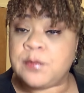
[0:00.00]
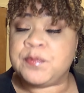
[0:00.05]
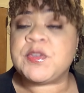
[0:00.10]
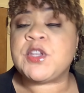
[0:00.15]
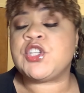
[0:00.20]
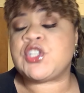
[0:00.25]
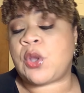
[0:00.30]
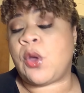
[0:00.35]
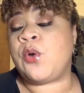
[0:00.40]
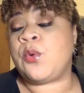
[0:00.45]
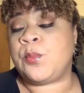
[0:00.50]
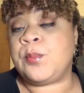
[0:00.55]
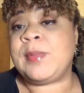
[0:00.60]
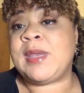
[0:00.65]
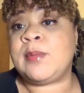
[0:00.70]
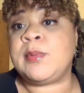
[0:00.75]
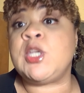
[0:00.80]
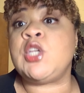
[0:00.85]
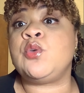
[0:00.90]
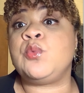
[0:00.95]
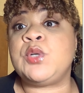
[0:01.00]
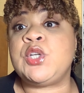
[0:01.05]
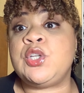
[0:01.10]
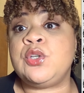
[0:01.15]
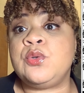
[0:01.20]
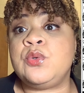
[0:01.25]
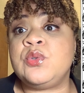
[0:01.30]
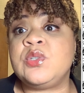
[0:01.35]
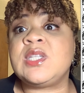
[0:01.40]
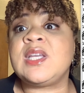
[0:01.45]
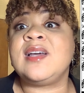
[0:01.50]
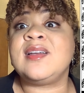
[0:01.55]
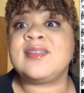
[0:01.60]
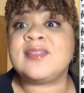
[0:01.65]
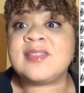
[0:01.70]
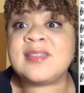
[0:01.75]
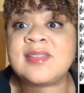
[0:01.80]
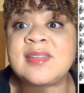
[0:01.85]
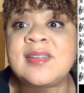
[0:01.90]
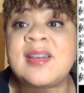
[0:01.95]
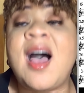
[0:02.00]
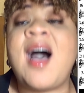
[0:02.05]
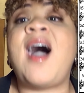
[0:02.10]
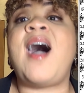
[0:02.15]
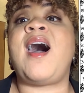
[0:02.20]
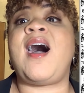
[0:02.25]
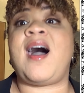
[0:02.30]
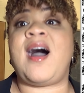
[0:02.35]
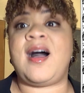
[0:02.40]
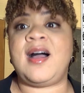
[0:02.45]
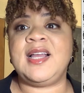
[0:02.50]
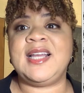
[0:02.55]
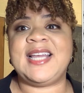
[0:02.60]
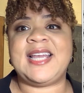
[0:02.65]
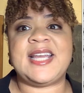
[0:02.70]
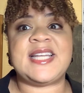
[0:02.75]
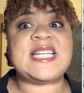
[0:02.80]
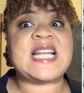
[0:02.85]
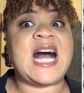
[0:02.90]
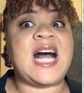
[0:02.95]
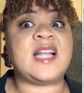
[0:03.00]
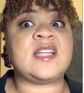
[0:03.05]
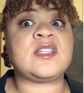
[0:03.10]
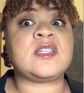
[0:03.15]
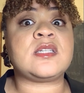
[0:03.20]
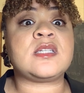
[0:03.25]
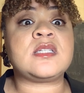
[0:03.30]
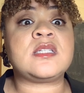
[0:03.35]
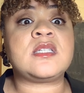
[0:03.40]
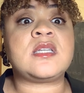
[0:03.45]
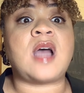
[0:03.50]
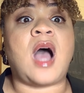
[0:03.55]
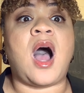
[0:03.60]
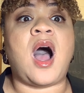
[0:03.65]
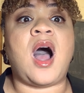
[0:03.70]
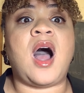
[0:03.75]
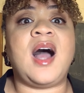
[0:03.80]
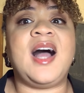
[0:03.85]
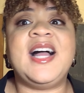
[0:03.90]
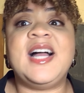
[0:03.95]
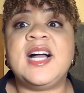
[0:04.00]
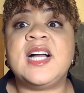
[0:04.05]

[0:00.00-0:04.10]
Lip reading: So maybe you would use ta and not da.